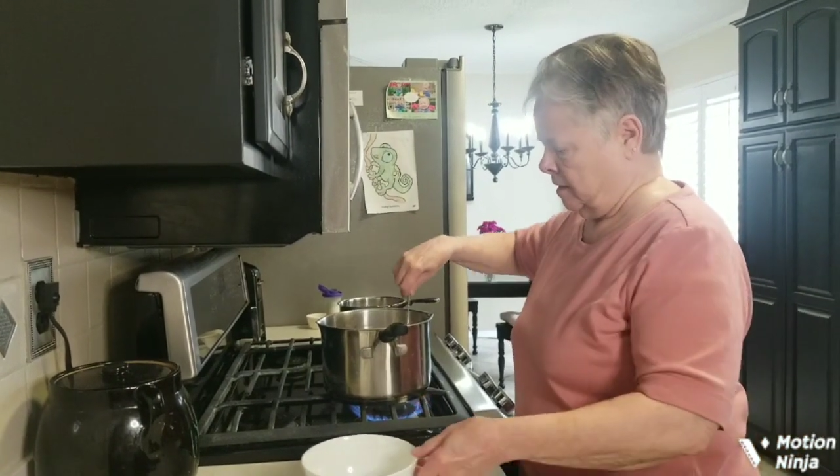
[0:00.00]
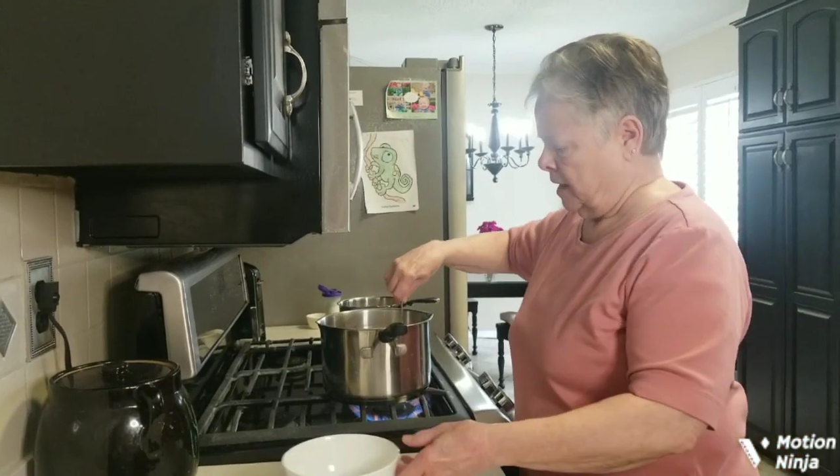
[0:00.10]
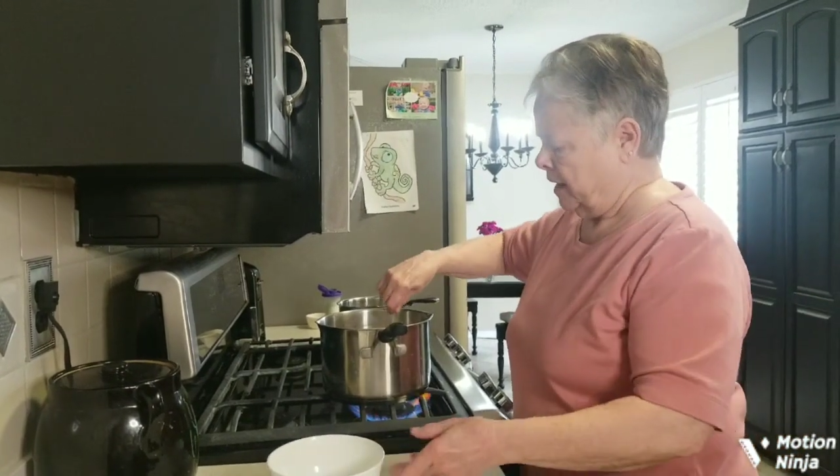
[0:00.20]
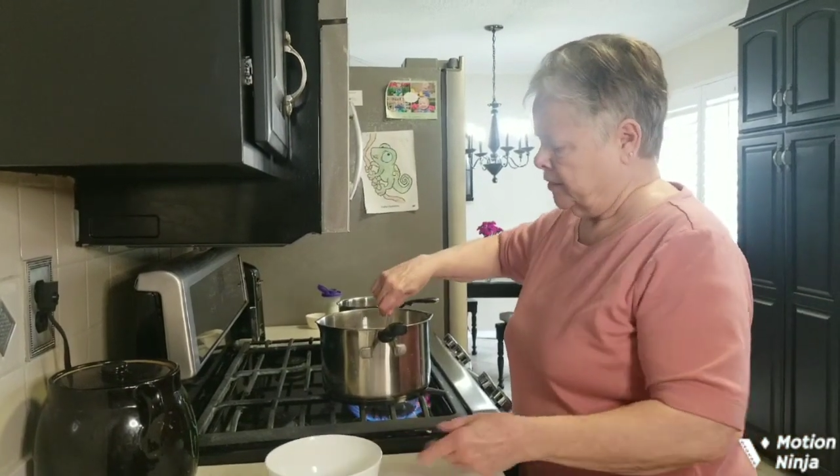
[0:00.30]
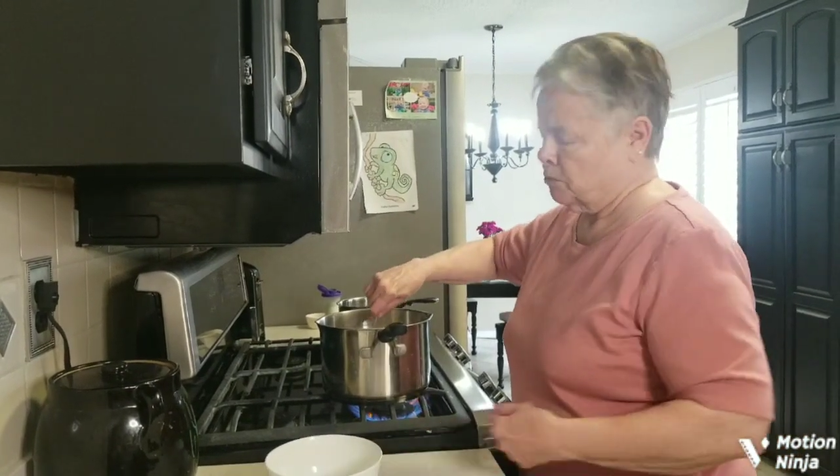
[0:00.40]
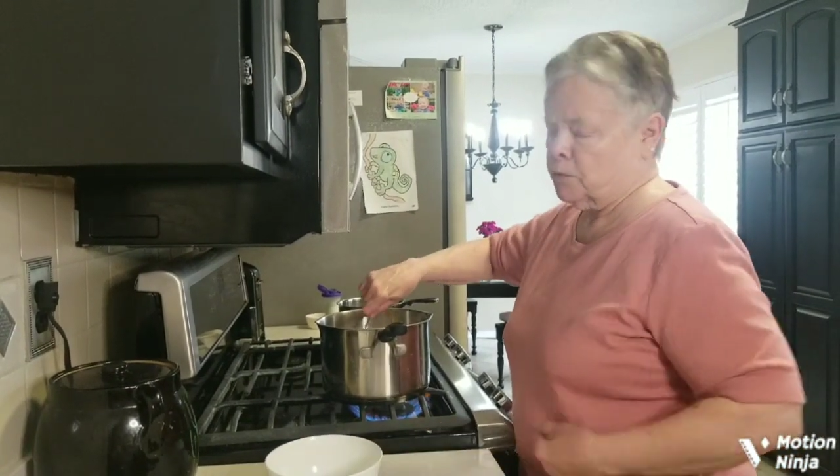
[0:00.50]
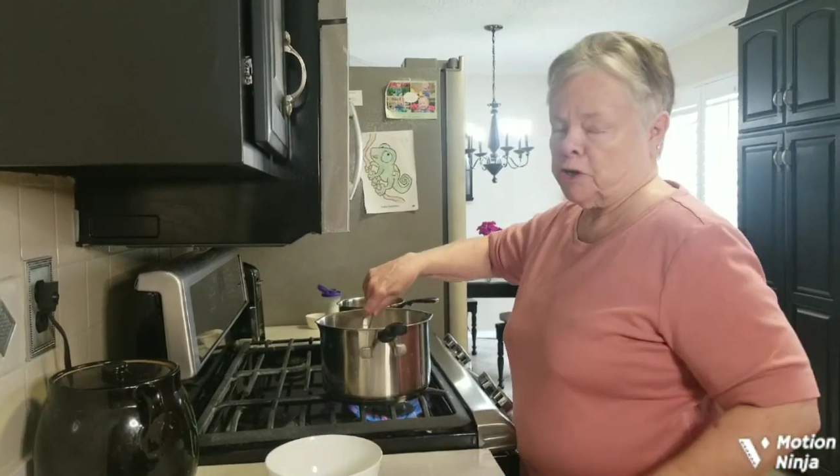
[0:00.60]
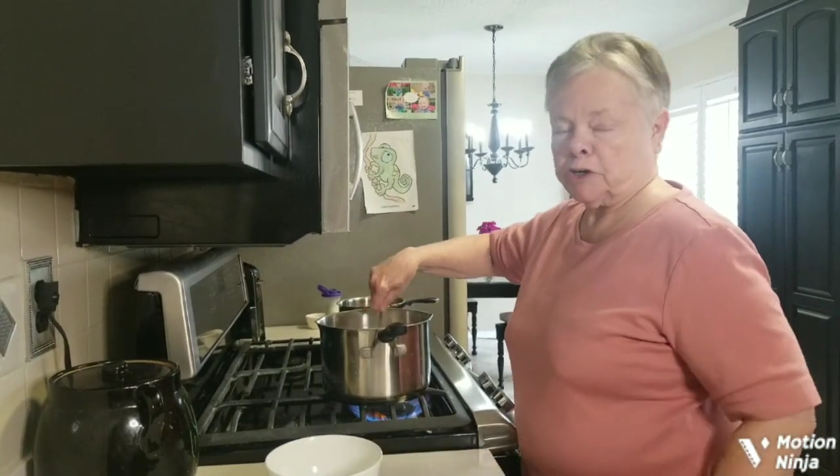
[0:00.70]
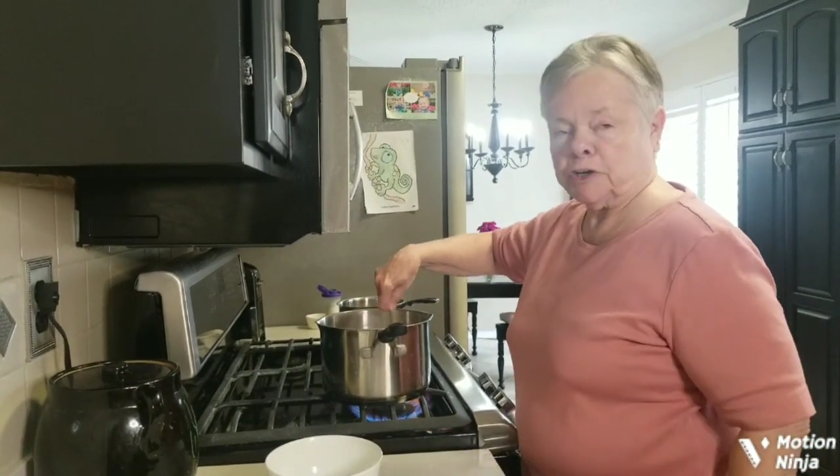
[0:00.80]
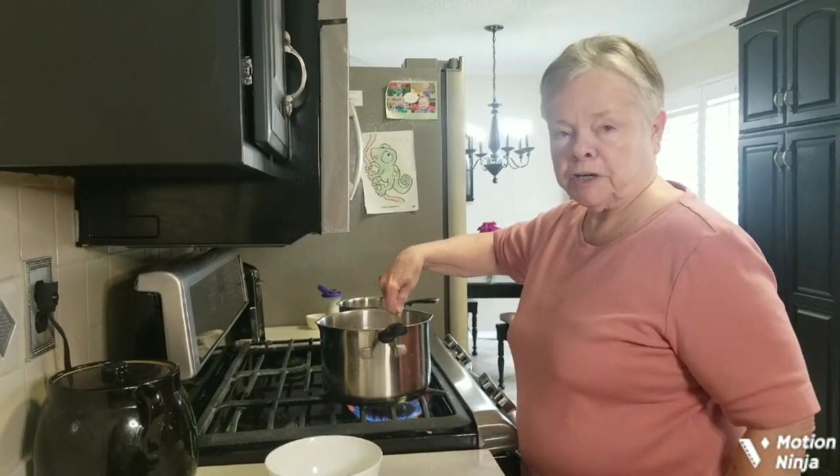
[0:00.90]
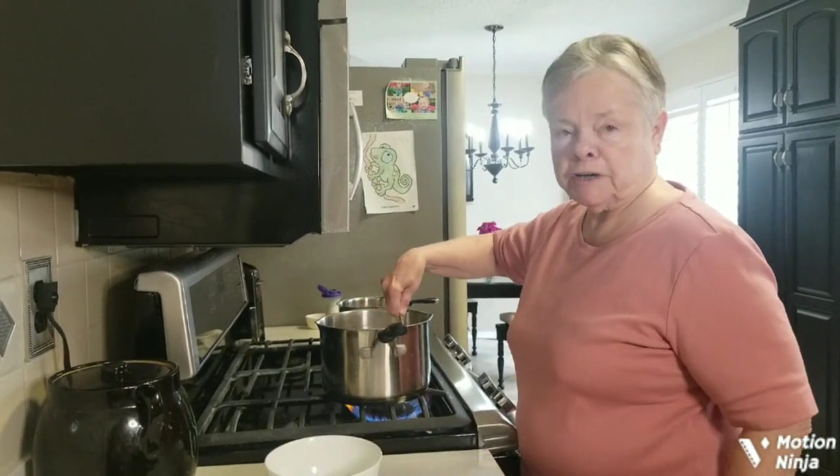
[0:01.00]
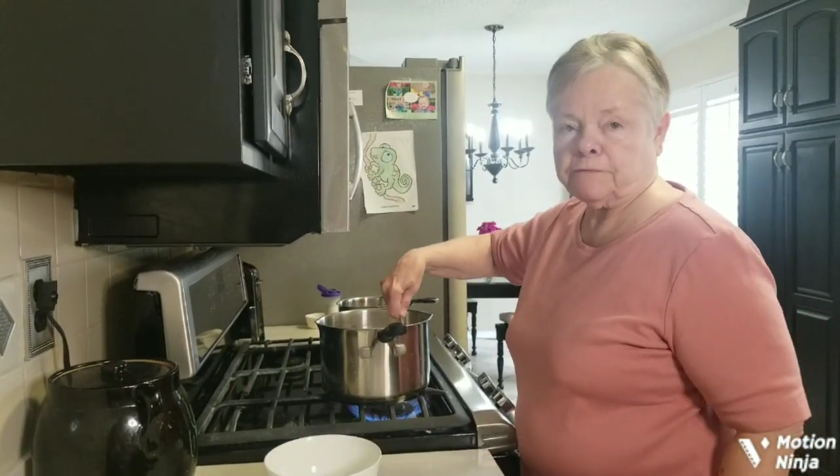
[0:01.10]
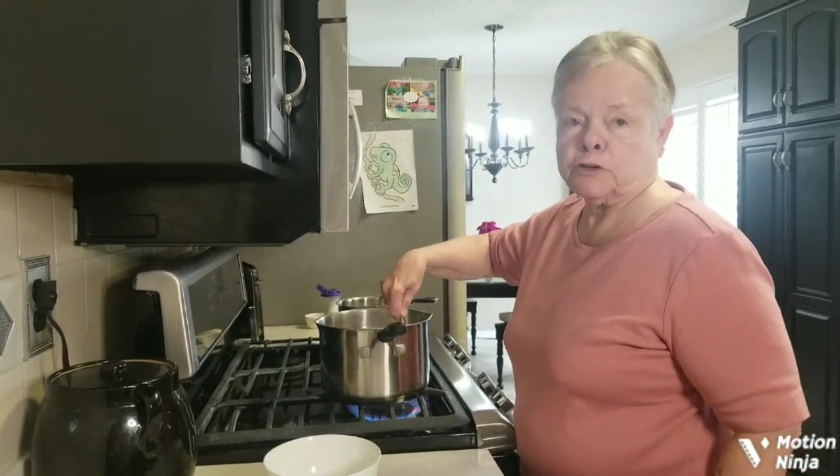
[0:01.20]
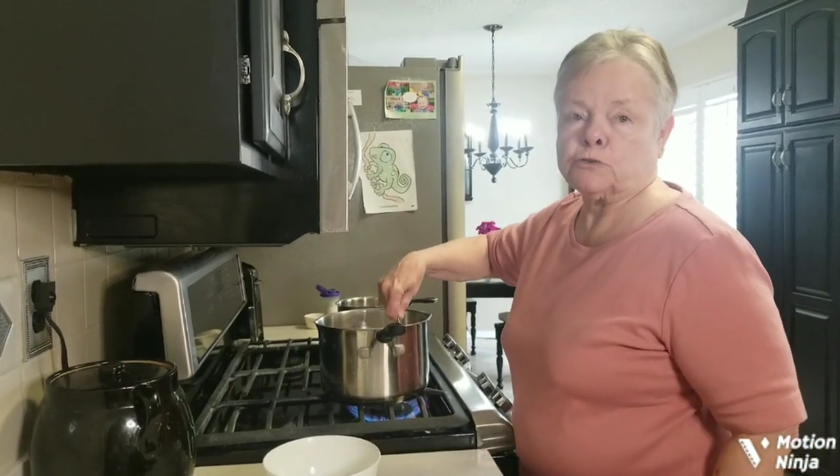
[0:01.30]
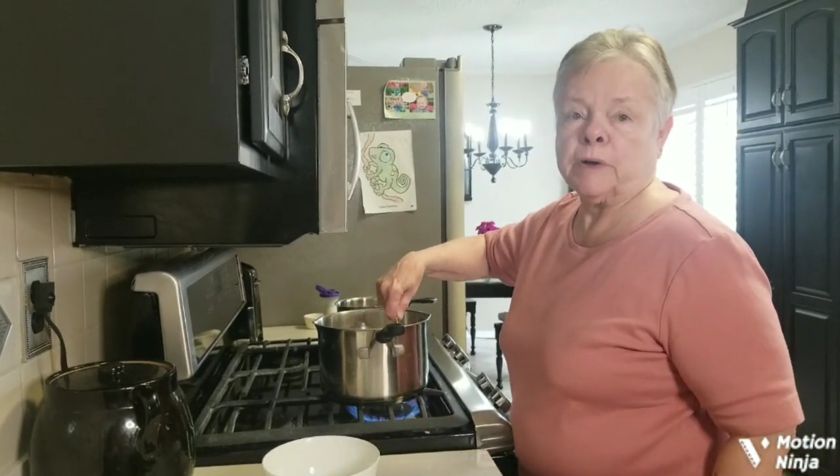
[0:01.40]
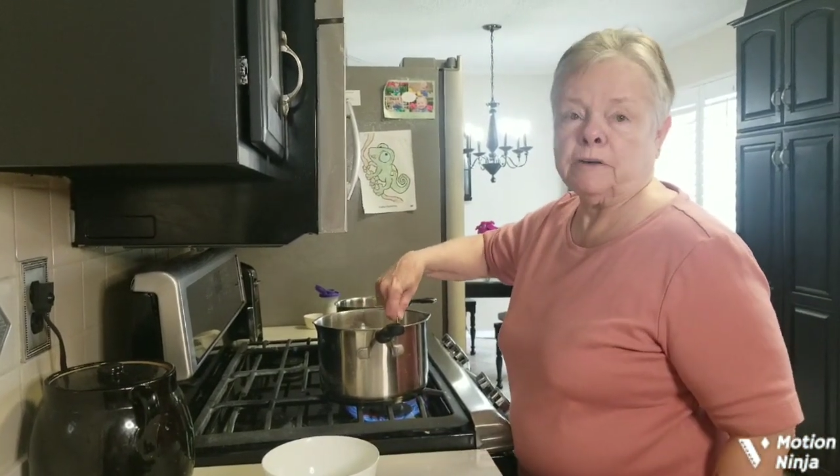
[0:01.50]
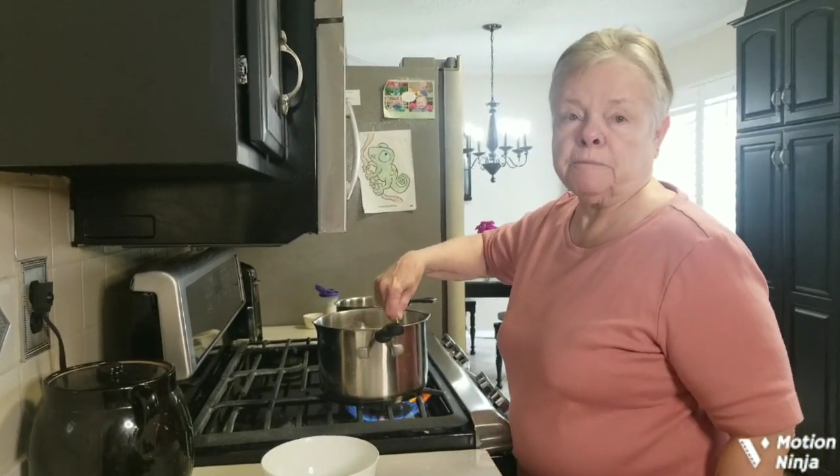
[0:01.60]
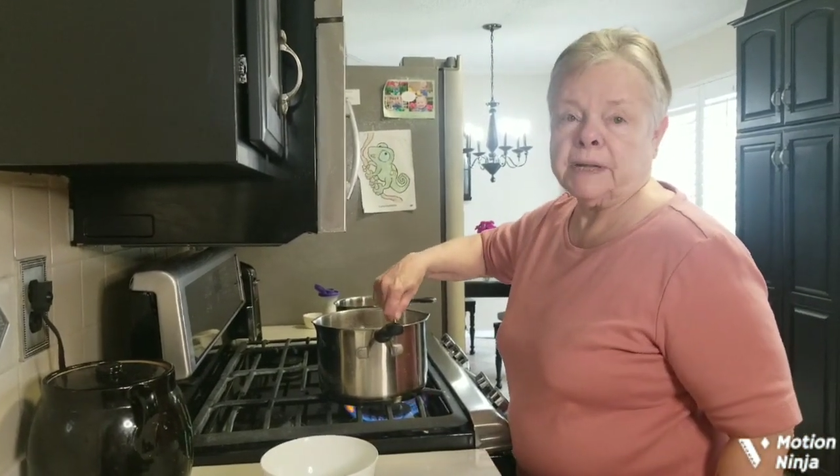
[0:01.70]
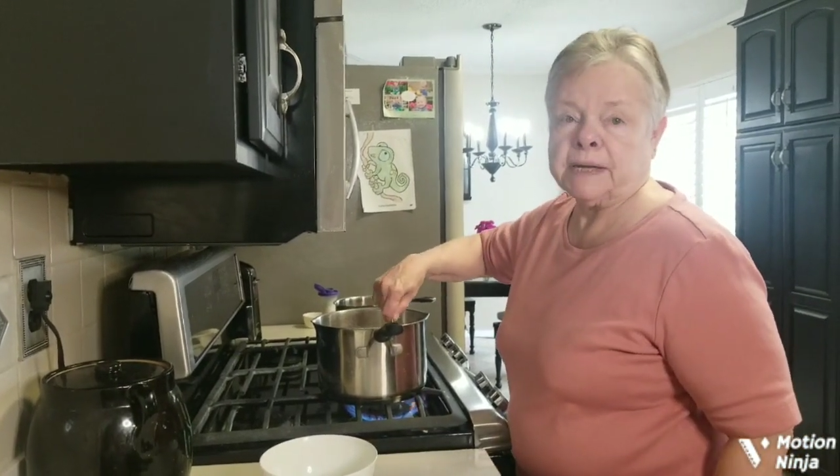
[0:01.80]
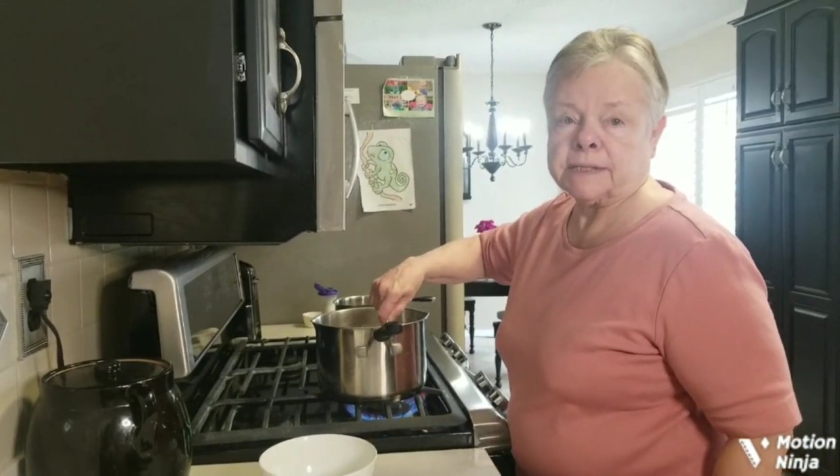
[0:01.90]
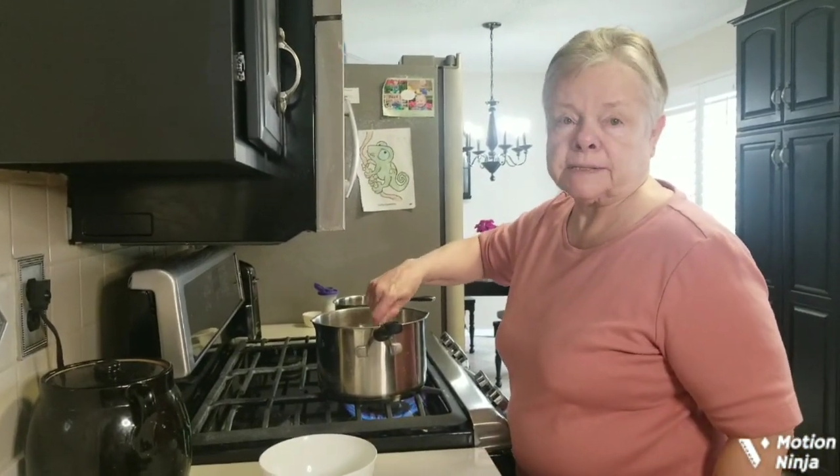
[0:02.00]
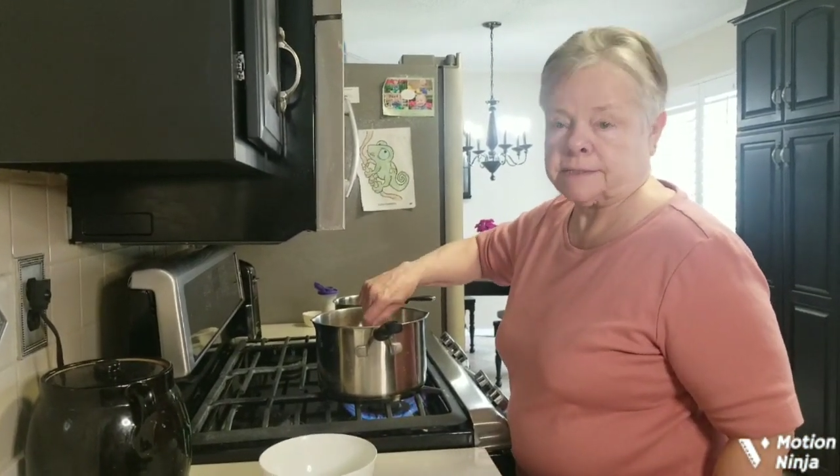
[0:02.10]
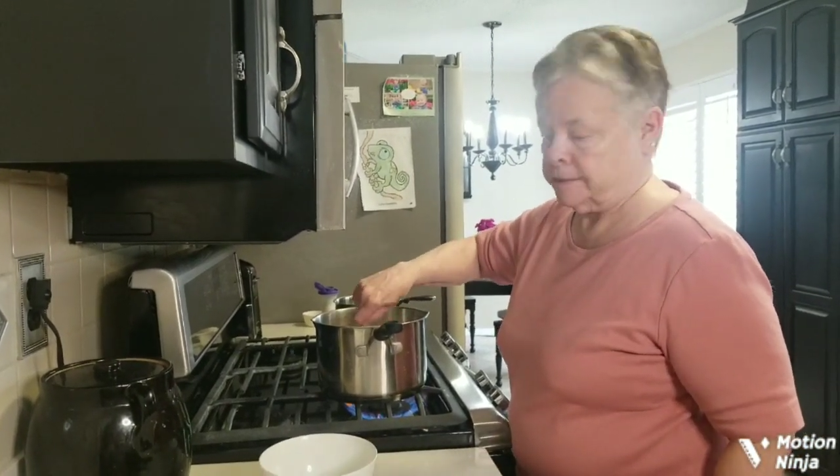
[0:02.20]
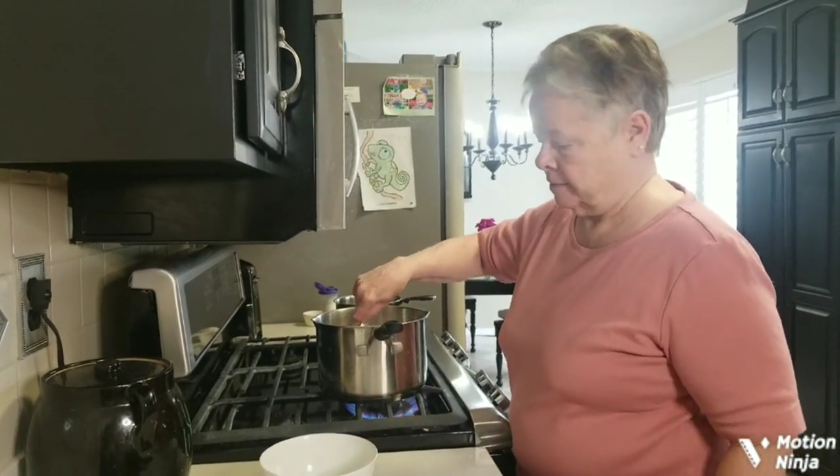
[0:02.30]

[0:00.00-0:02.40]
And then we're going to cook it for 12 minutes.